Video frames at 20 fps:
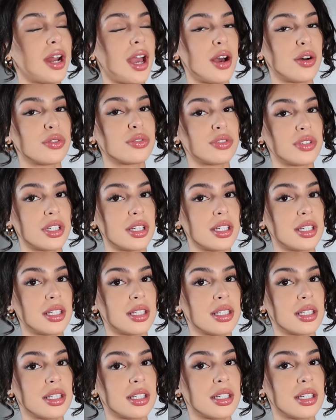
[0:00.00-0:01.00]
outfit,
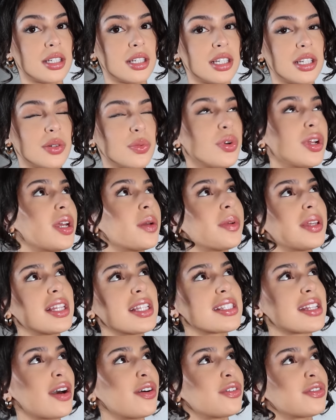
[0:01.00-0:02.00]
would it be
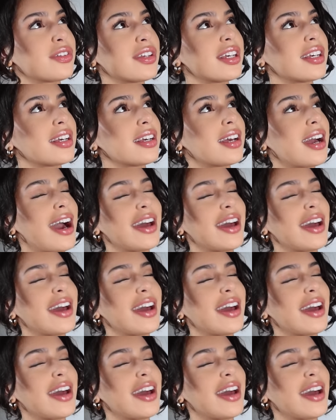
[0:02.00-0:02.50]
this outfit?